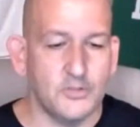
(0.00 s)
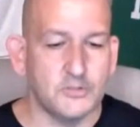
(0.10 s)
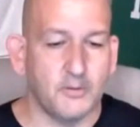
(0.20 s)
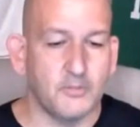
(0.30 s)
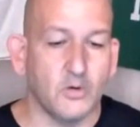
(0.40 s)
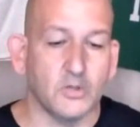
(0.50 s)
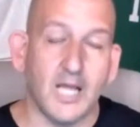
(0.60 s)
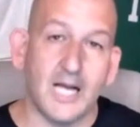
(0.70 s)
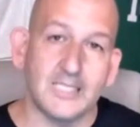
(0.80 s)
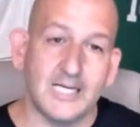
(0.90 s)
Use the promo code
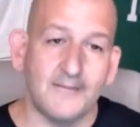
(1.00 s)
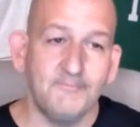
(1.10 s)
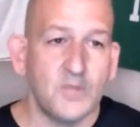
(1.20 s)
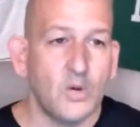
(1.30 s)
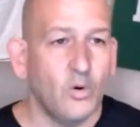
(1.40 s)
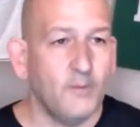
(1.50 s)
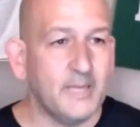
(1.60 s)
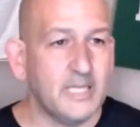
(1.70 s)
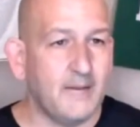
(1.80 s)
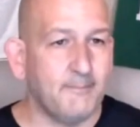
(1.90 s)
LOCKEDON or
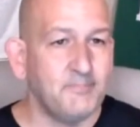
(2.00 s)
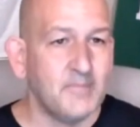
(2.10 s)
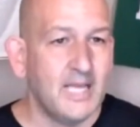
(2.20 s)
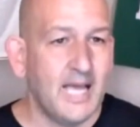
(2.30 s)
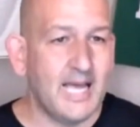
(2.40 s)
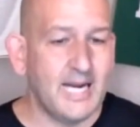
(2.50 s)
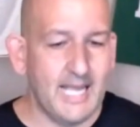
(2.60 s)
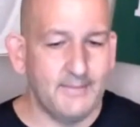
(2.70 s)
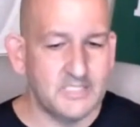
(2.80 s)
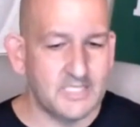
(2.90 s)
pick it up at
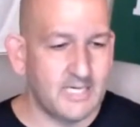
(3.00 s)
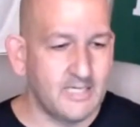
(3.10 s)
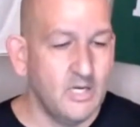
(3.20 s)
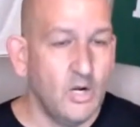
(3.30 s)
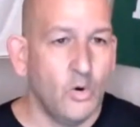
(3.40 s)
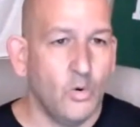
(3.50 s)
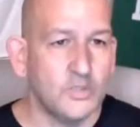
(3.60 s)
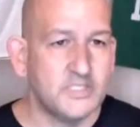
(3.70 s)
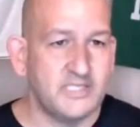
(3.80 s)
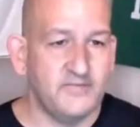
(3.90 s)
Amazon
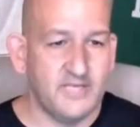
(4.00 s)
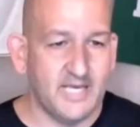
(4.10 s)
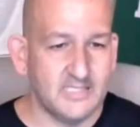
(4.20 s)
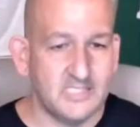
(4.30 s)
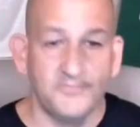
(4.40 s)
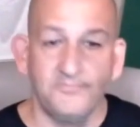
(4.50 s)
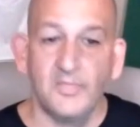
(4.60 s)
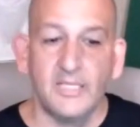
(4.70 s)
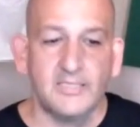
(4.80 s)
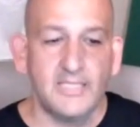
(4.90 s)
or CVS.
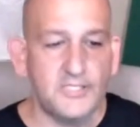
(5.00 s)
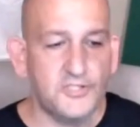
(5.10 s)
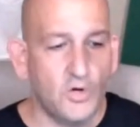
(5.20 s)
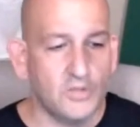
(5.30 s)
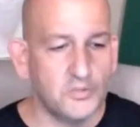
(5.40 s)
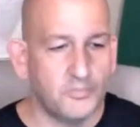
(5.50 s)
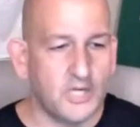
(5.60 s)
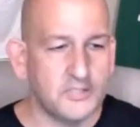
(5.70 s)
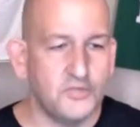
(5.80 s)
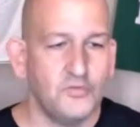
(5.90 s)
Today's show also
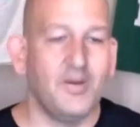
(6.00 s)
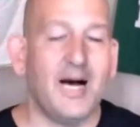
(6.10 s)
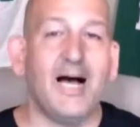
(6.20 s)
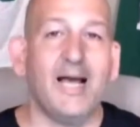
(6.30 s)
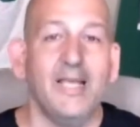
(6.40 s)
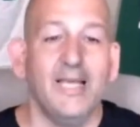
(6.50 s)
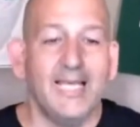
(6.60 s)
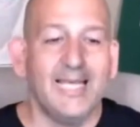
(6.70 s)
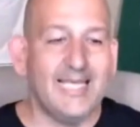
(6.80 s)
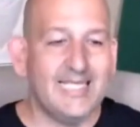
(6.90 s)
brought to you by
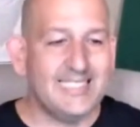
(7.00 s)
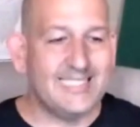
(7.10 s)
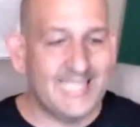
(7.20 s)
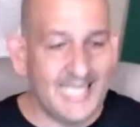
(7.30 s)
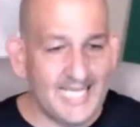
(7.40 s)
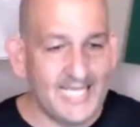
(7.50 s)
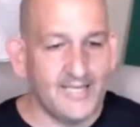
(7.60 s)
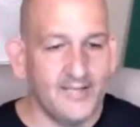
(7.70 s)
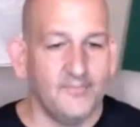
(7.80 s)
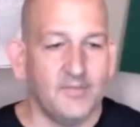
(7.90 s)

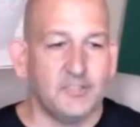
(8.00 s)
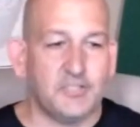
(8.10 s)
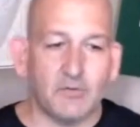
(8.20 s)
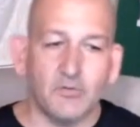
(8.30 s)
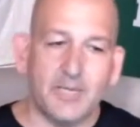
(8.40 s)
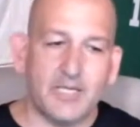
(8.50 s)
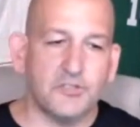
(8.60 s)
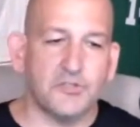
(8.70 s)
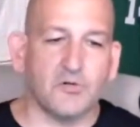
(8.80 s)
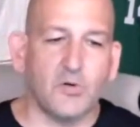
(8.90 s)
Indeed. General
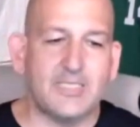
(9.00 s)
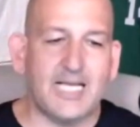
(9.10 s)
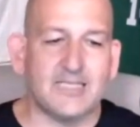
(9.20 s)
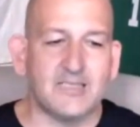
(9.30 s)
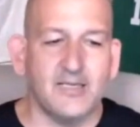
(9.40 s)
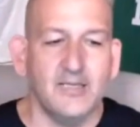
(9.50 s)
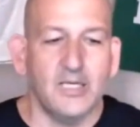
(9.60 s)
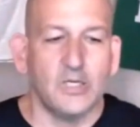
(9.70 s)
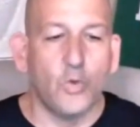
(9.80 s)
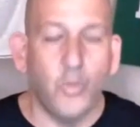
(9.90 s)
managers are always asking
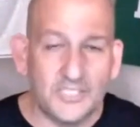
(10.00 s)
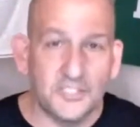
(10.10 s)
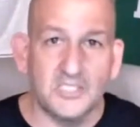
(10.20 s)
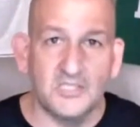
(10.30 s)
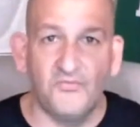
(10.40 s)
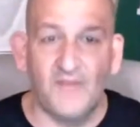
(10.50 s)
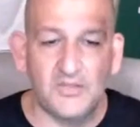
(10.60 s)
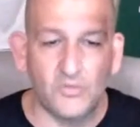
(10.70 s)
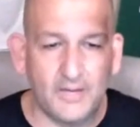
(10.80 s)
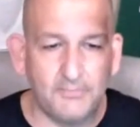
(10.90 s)
questions to find
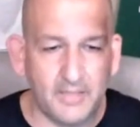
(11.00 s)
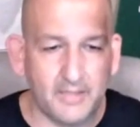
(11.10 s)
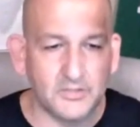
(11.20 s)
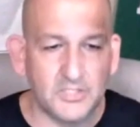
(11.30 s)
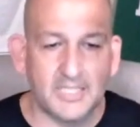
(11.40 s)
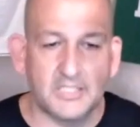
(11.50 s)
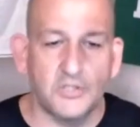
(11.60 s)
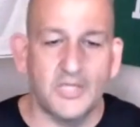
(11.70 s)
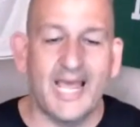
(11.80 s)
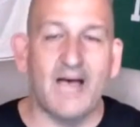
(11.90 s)
the right players, like
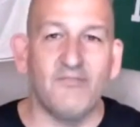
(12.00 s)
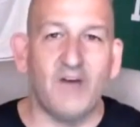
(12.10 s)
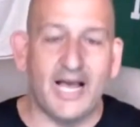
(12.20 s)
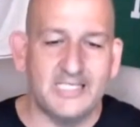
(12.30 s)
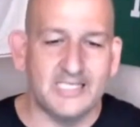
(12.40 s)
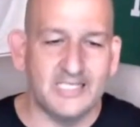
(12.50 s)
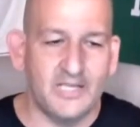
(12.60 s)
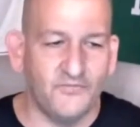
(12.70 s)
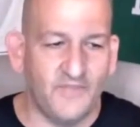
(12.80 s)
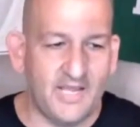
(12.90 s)
do they have ice in
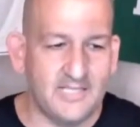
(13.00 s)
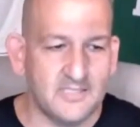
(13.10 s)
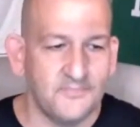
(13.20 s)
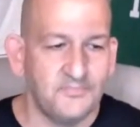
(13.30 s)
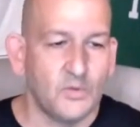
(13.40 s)
their veins?